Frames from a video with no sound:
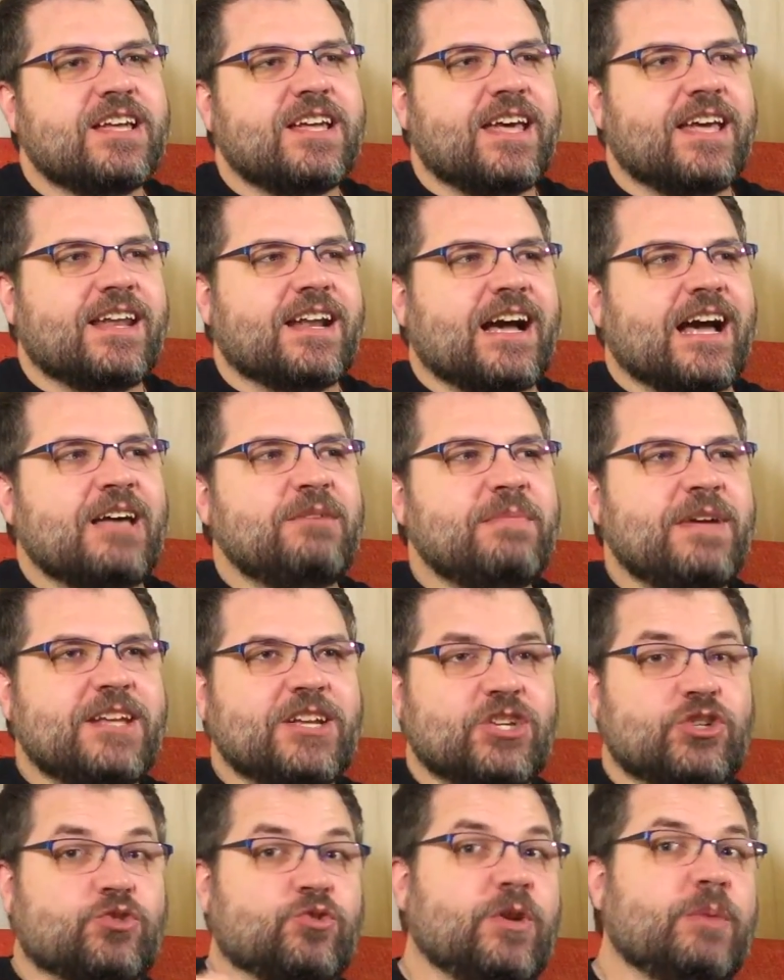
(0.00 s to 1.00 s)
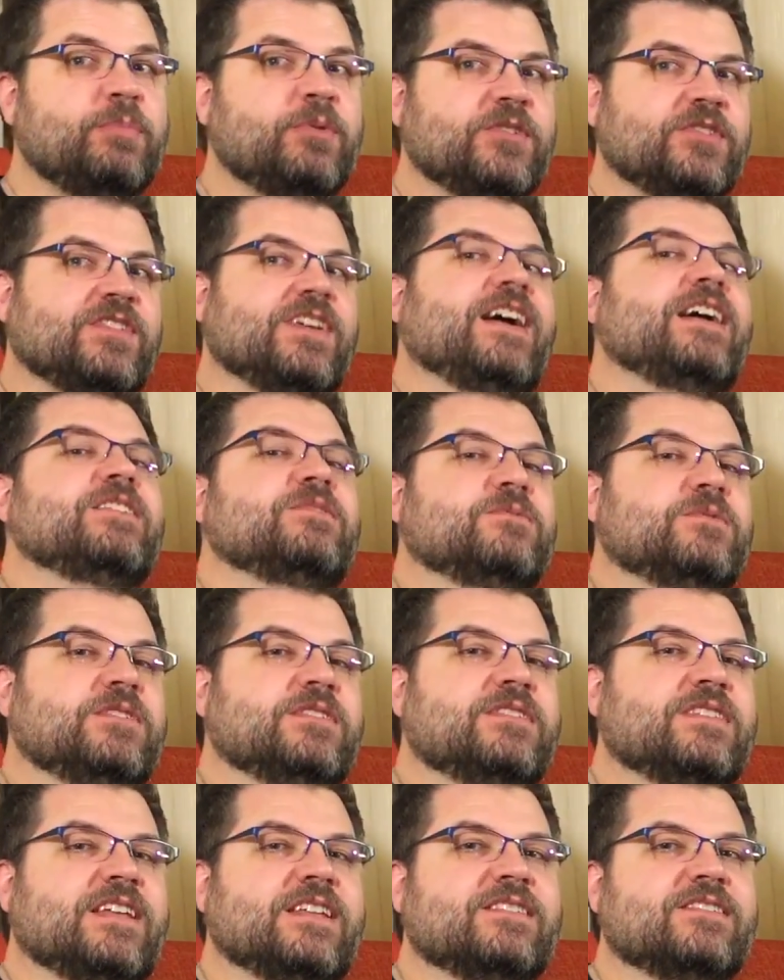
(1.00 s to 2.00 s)
And I made a triple size
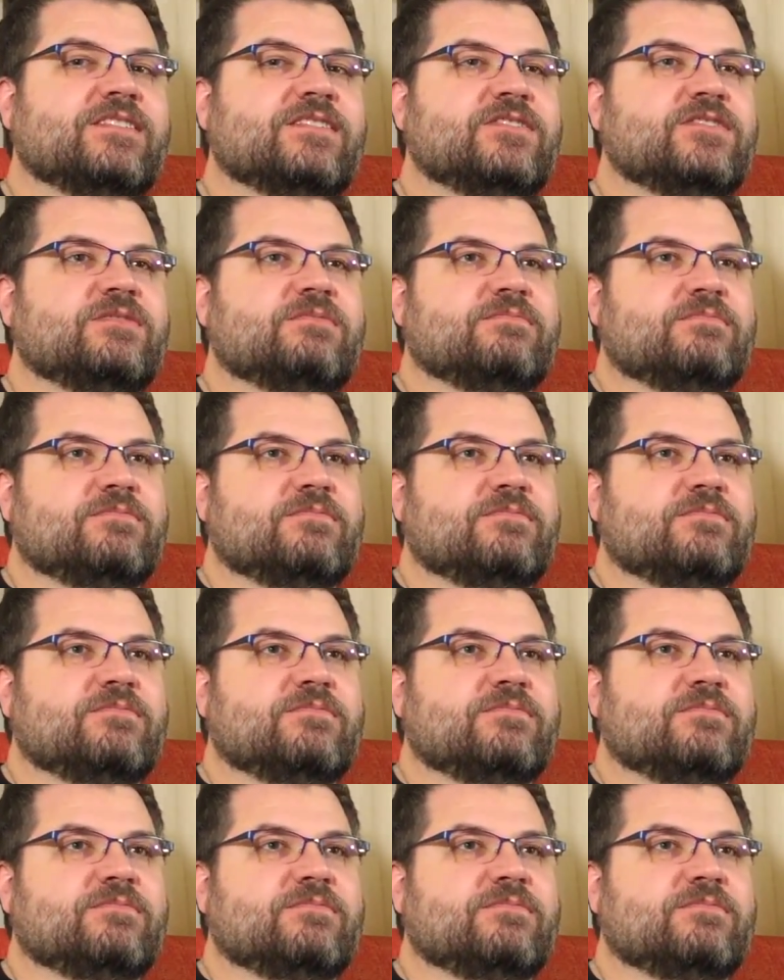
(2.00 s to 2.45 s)
one that's